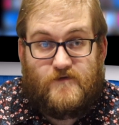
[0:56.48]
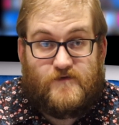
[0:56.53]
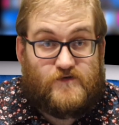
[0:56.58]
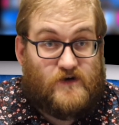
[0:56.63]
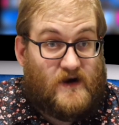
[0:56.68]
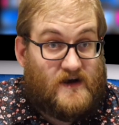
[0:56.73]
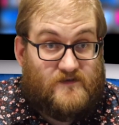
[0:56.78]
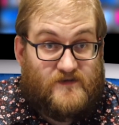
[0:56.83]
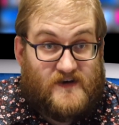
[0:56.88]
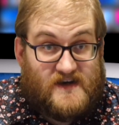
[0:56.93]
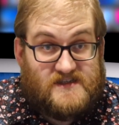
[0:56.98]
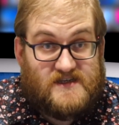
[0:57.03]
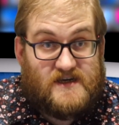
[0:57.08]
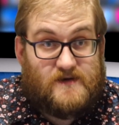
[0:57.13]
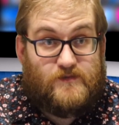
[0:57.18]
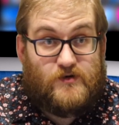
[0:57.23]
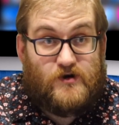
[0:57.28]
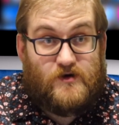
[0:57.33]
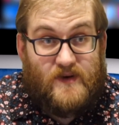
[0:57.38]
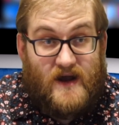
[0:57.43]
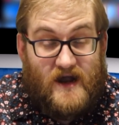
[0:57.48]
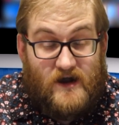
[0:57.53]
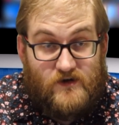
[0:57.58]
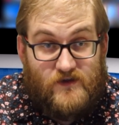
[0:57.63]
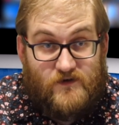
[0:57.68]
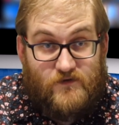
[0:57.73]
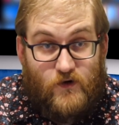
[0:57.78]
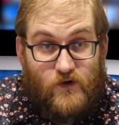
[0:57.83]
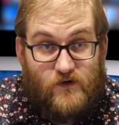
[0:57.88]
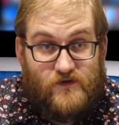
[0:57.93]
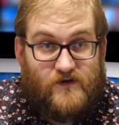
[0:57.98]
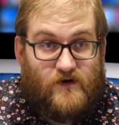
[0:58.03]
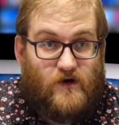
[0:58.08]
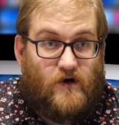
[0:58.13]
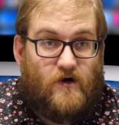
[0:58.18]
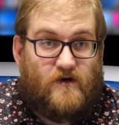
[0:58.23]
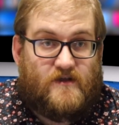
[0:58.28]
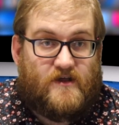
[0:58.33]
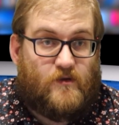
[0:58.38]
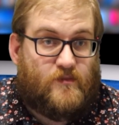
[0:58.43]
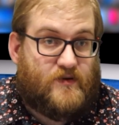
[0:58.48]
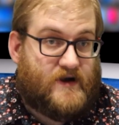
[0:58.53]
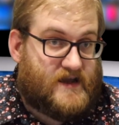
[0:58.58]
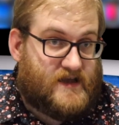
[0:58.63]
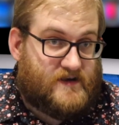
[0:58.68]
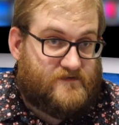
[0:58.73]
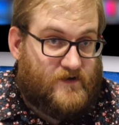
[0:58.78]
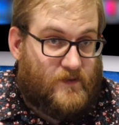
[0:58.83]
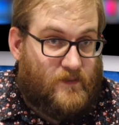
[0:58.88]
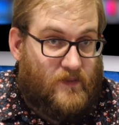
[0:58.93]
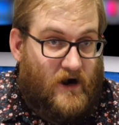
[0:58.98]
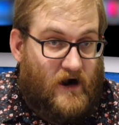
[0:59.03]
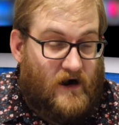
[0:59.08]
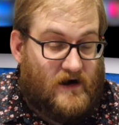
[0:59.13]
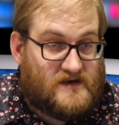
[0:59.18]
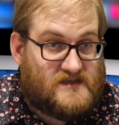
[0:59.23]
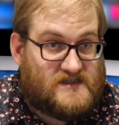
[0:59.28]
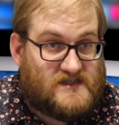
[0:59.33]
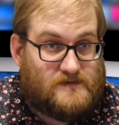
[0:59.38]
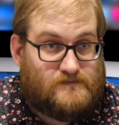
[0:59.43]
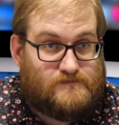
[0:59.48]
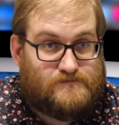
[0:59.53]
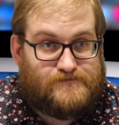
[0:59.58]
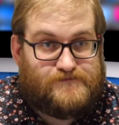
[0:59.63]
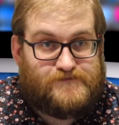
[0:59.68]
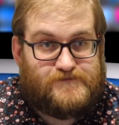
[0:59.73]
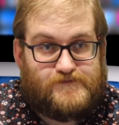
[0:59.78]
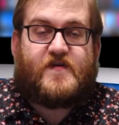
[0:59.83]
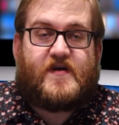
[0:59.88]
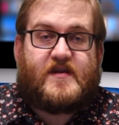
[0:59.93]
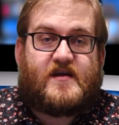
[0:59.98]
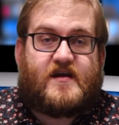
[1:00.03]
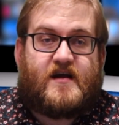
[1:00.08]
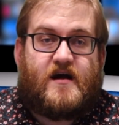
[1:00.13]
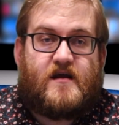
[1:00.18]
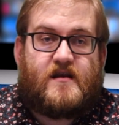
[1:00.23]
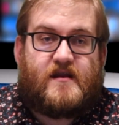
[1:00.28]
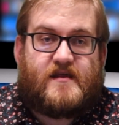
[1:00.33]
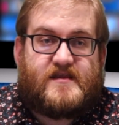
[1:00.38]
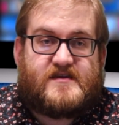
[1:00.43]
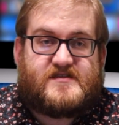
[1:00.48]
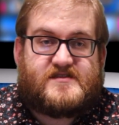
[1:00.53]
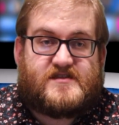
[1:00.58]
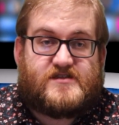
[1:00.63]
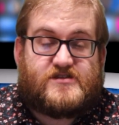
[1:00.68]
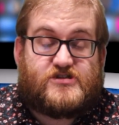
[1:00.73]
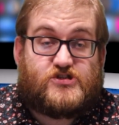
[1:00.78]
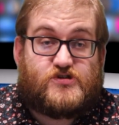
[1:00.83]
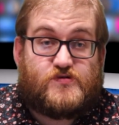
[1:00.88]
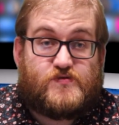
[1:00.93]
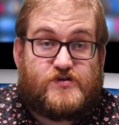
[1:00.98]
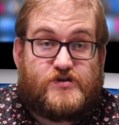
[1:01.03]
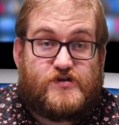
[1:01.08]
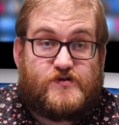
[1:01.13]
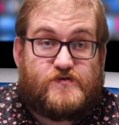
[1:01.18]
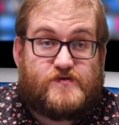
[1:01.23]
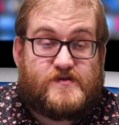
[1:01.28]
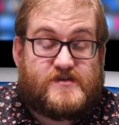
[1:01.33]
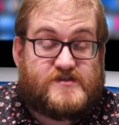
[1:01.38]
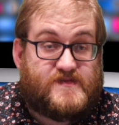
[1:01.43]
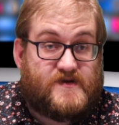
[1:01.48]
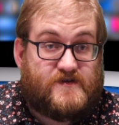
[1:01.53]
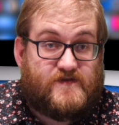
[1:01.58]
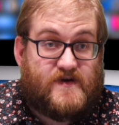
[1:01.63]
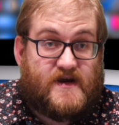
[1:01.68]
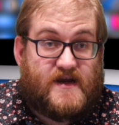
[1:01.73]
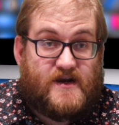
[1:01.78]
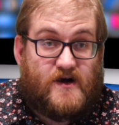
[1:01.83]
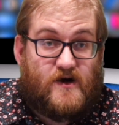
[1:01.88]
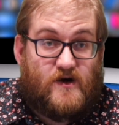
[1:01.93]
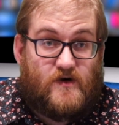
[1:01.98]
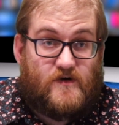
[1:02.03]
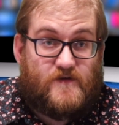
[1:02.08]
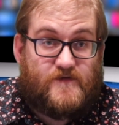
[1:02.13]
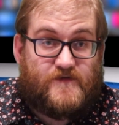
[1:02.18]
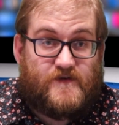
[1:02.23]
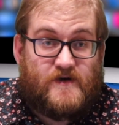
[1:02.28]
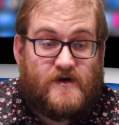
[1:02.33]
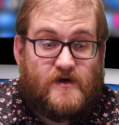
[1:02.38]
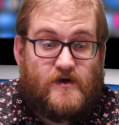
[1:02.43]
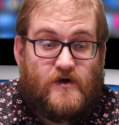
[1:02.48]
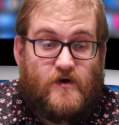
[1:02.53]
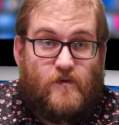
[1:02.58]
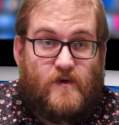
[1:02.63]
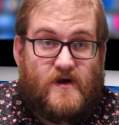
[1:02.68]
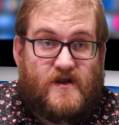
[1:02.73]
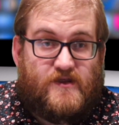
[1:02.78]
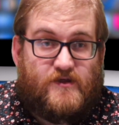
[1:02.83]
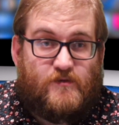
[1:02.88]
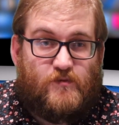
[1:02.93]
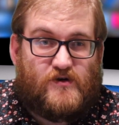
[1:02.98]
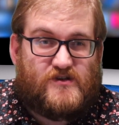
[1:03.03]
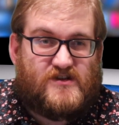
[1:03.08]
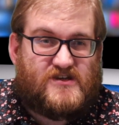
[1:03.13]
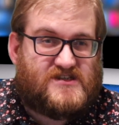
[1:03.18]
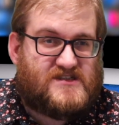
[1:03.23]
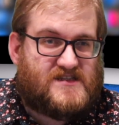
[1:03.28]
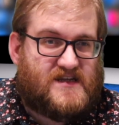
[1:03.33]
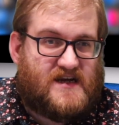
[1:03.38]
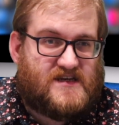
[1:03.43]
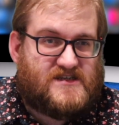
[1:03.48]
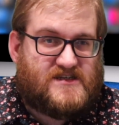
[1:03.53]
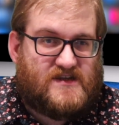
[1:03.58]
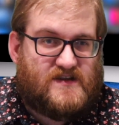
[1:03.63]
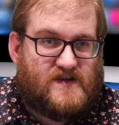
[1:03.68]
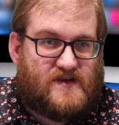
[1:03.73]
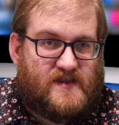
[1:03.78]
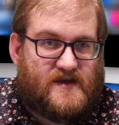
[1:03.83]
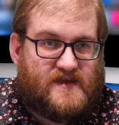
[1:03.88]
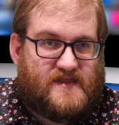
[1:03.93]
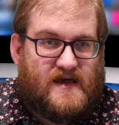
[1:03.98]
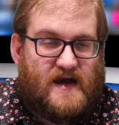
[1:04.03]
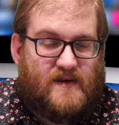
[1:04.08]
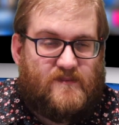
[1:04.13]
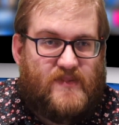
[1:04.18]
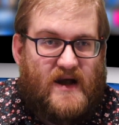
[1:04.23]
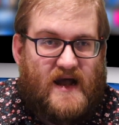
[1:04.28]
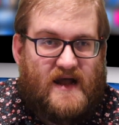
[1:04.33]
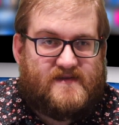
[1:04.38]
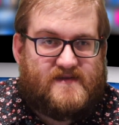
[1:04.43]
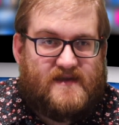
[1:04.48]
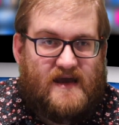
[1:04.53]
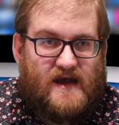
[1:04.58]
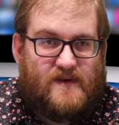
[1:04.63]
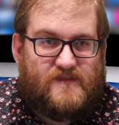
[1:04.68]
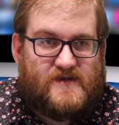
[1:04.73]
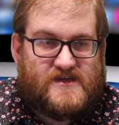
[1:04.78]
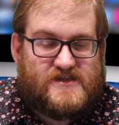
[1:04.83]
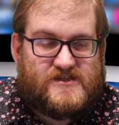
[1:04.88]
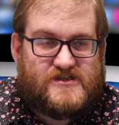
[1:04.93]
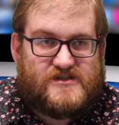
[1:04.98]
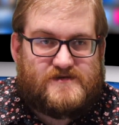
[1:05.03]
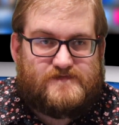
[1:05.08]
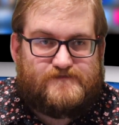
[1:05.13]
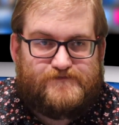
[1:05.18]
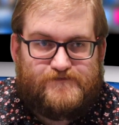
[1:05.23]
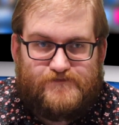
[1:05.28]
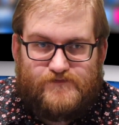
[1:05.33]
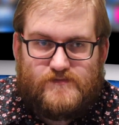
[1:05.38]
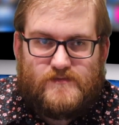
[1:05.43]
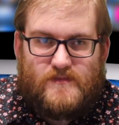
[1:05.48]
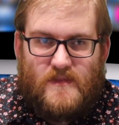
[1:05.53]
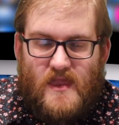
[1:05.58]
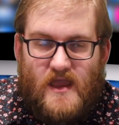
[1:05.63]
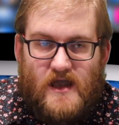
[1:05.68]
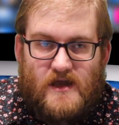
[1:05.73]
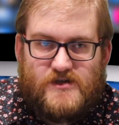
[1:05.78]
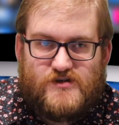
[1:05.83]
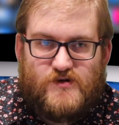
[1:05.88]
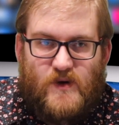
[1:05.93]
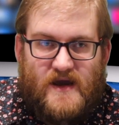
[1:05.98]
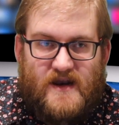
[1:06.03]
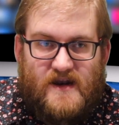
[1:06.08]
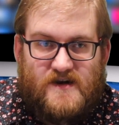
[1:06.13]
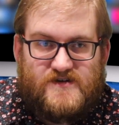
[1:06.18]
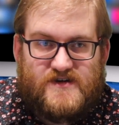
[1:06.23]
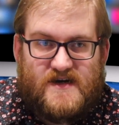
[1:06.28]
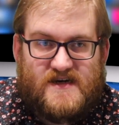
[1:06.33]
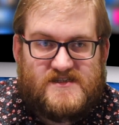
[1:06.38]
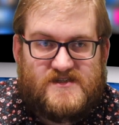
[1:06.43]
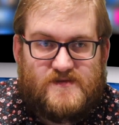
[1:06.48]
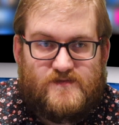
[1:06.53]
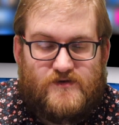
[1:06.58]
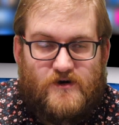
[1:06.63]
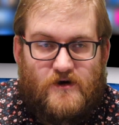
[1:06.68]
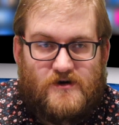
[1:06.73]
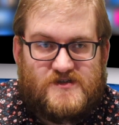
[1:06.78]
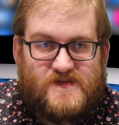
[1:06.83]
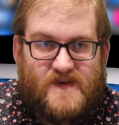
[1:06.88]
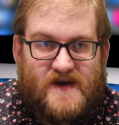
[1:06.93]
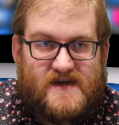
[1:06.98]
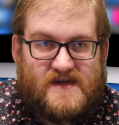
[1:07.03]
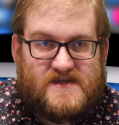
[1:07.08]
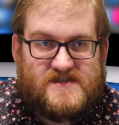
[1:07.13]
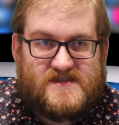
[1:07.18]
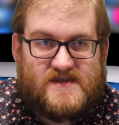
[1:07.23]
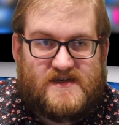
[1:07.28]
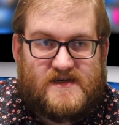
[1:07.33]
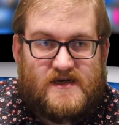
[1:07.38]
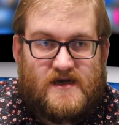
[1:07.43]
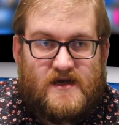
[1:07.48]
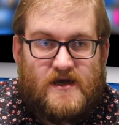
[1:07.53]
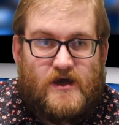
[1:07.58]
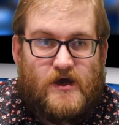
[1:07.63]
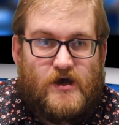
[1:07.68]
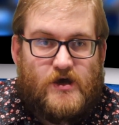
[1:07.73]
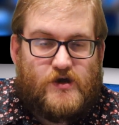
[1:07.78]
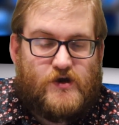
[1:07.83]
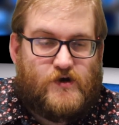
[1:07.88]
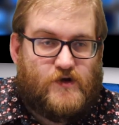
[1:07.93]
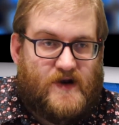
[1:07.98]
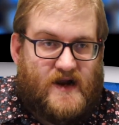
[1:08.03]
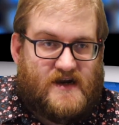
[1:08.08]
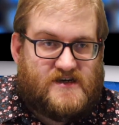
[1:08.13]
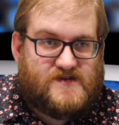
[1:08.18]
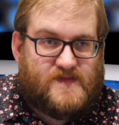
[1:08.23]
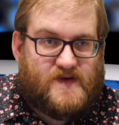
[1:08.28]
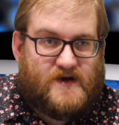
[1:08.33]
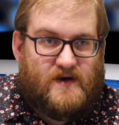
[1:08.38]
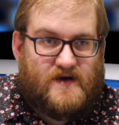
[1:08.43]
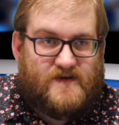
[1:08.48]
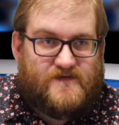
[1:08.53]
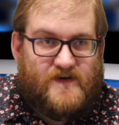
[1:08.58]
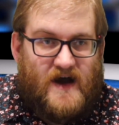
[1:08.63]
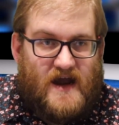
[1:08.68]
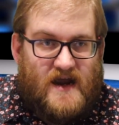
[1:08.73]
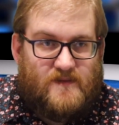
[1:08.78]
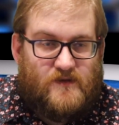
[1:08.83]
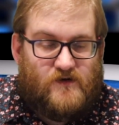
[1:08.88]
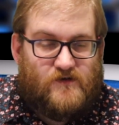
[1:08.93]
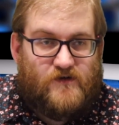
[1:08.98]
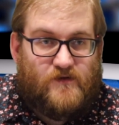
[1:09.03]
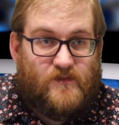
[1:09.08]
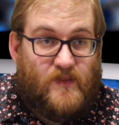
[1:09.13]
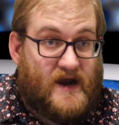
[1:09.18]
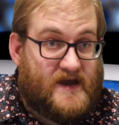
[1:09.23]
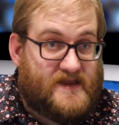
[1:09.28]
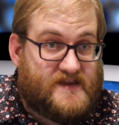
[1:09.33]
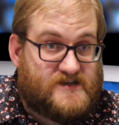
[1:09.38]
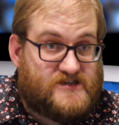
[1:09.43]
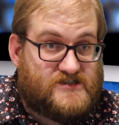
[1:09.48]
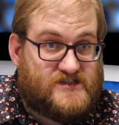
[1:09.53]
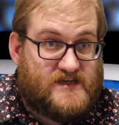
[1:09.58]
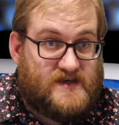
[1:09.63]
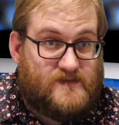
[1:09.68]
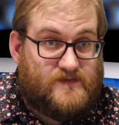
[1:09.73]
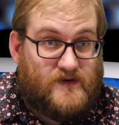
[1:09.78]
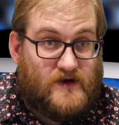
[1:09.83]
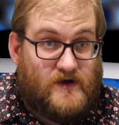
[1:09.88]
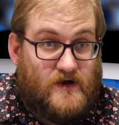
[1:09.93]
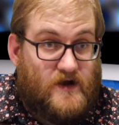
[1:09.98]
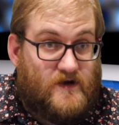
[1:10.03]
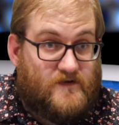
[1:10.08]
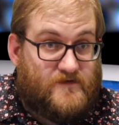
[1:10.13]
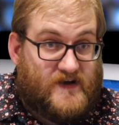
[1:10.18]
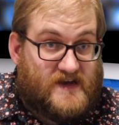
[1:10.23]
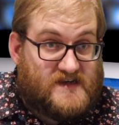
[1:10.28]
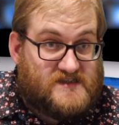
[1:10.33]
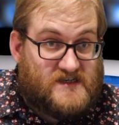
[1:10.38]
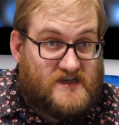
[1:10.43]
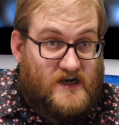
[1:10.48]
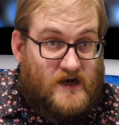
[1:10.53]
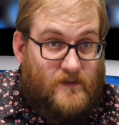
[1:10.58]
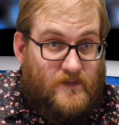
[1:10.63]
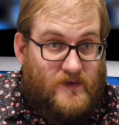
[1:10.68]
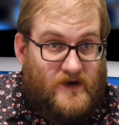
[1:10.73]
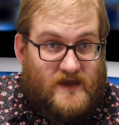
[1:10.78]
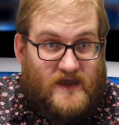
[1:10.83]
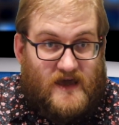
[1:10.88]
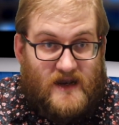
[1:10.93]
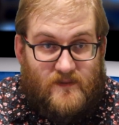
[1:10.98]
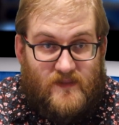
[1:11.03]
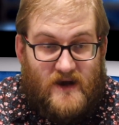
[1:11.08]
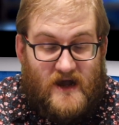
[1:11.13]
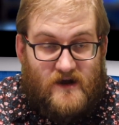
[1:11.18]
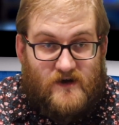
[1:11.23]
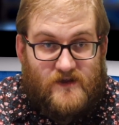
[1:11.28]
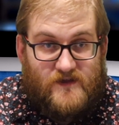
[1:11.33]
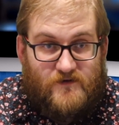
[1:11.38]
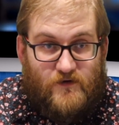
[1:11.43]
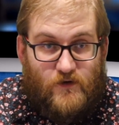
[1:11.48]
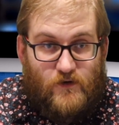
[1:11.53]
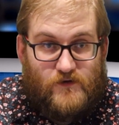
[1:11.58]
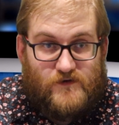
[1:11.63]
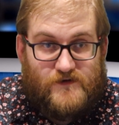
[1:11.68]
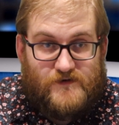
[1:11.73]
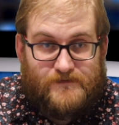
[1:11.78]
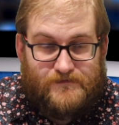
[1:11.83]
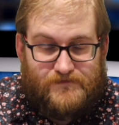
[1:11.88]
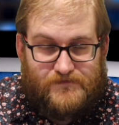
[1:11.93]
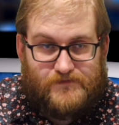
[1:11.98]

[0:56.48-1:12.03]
try and fix it, put it back on the road, or they'll break it for parts. Find a car like this that's so new, been written off with what doesn't actually look like that bad damage. It's quite an interesting prospect, isn't it? Could actually be quite viable to buy this cheap, fix it up, get it back on the road.